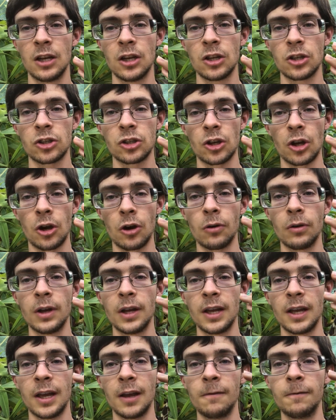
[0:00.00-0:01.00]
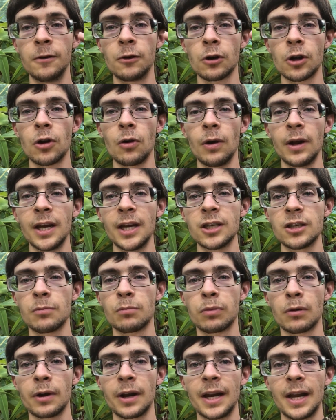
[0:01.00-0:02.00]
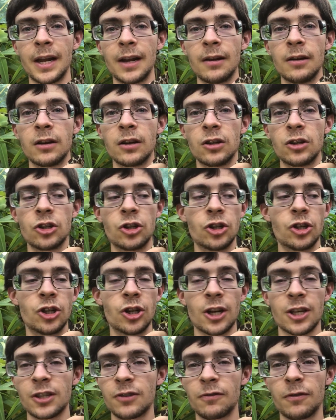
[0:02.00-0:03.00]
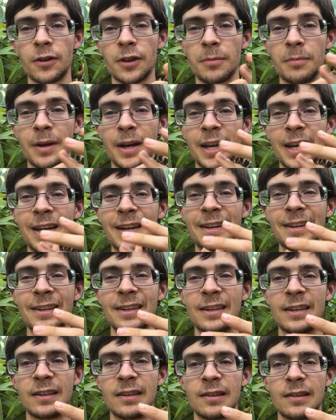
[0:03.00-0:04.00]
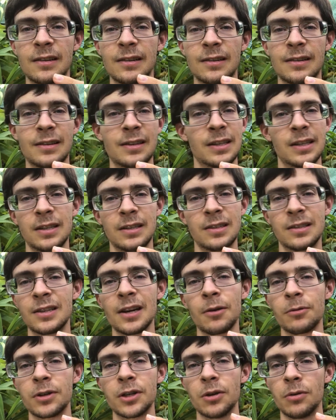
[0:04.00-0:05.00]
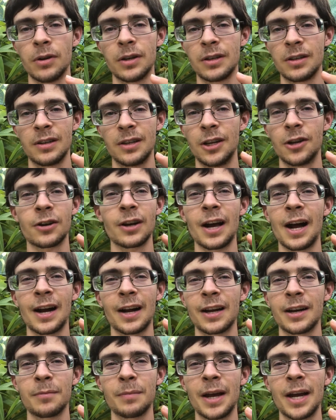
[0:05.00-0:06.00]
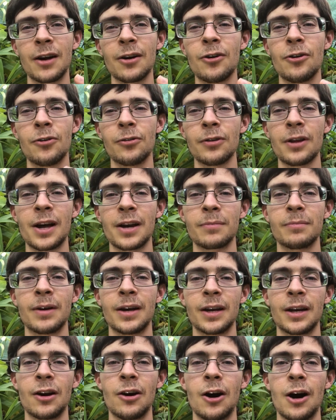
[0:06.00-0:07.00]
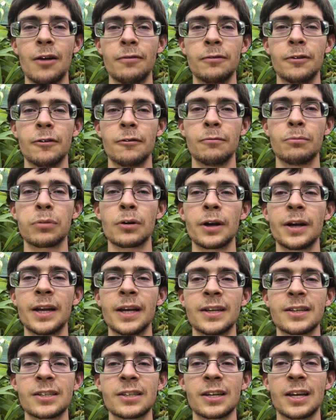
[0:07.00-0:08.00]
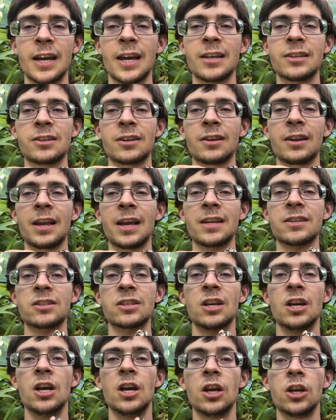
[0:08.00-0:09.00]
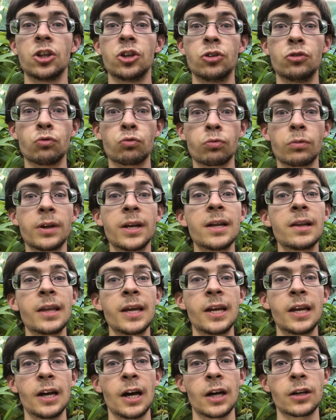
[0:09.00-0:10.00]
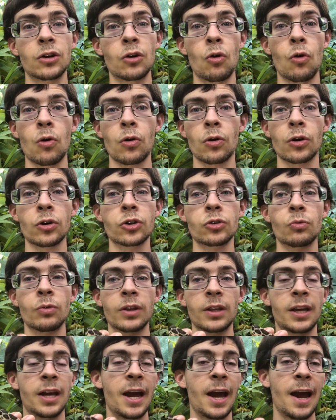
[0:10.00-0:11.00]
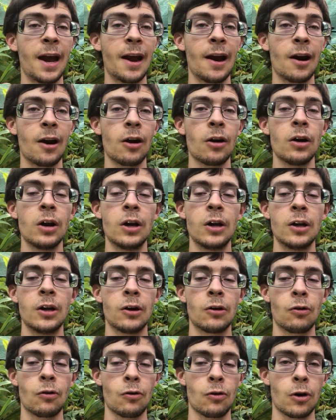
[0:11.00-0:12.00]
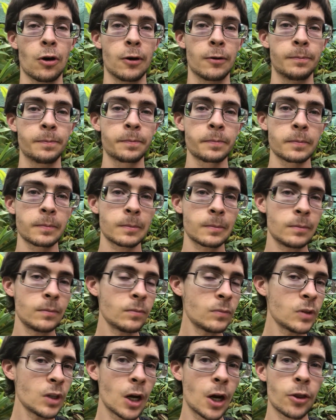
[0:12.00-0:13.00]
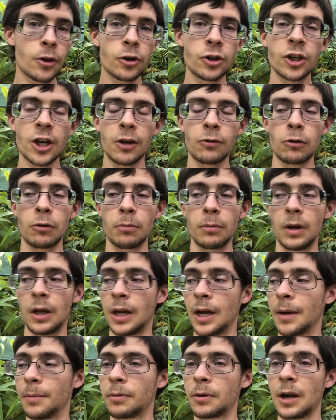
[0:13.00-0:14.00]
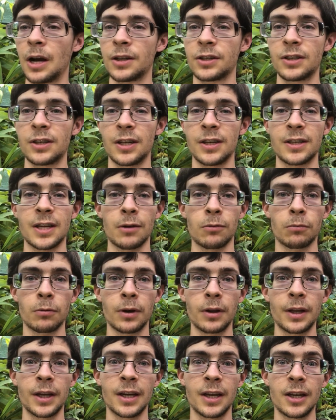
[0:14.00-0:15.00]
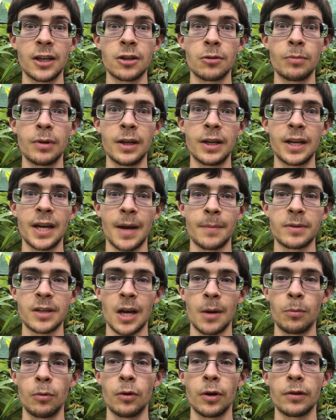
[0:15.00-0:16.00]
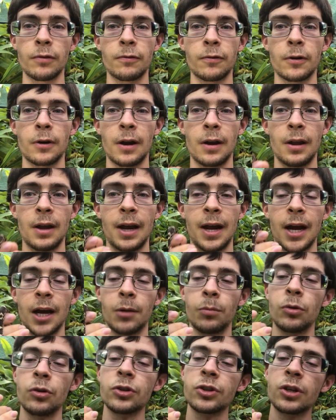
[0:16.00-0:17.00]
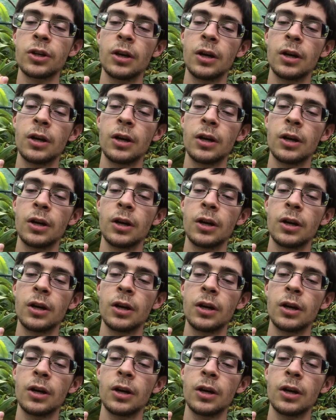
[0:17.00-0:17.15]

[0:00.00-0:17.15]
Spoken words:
So if you're going into breeding just for the money, don't do it. You're not going to make a whole lot of money off of breeding snakes unless you really cut corners with care or other general processes that really need to be kept up with for animals.